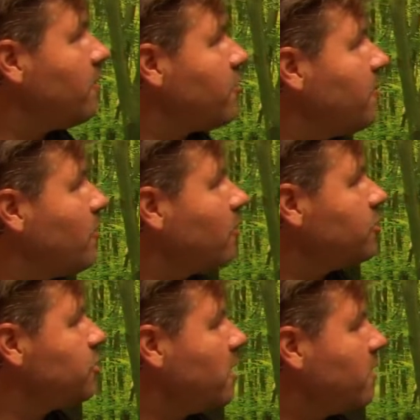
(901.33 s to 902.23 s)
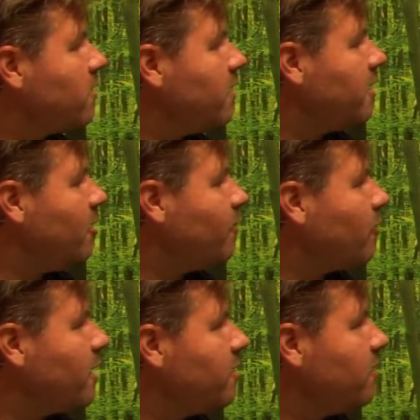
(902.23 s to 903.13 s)
some more drugs that help
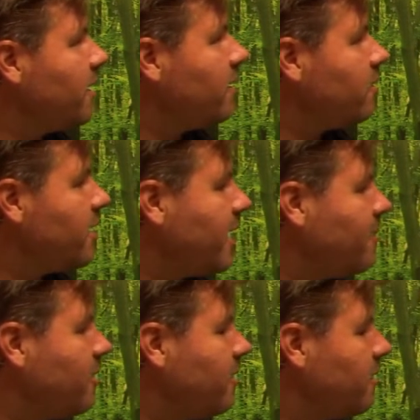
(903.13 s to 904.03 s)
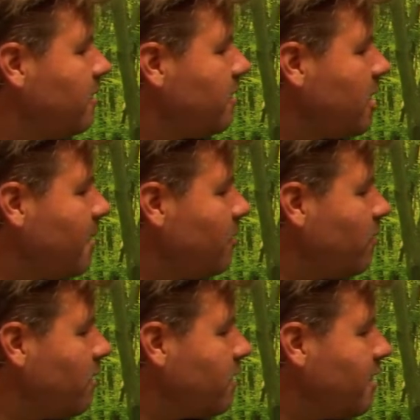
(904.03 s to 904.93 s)
regulate your GABA. Common
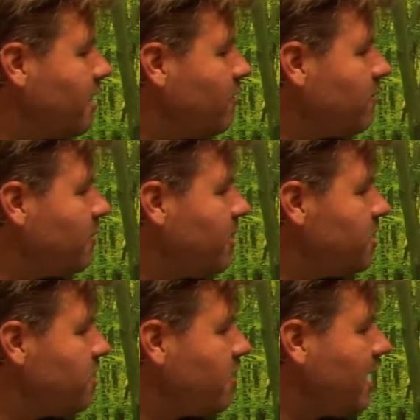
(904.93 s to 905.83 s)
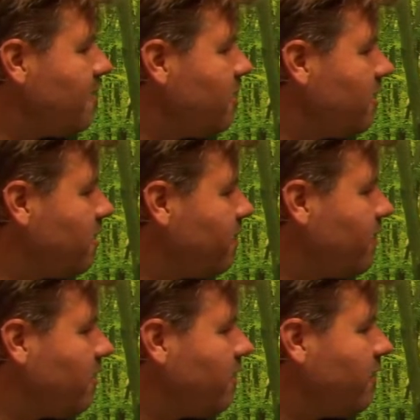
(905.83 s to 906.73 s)
ones that I see with my patients, Ambien is
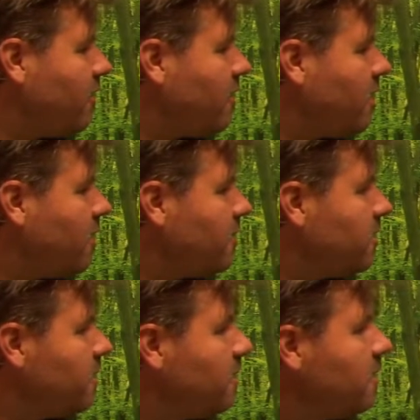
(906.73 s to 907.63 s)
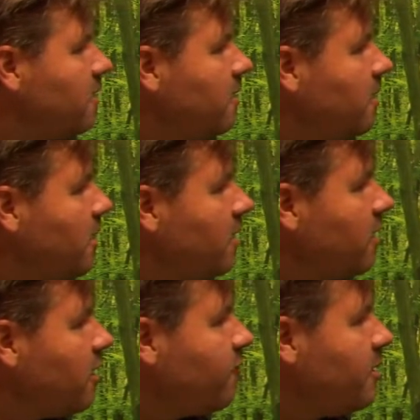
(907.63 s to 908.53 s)
very, very common. A
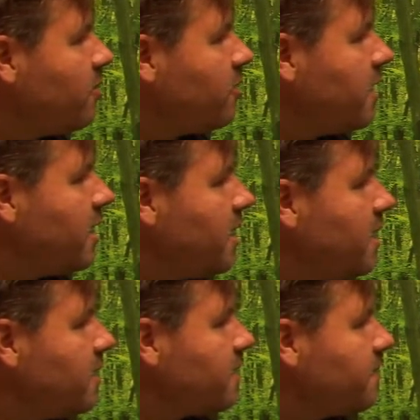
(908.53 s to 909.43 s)
lot of people are taking it.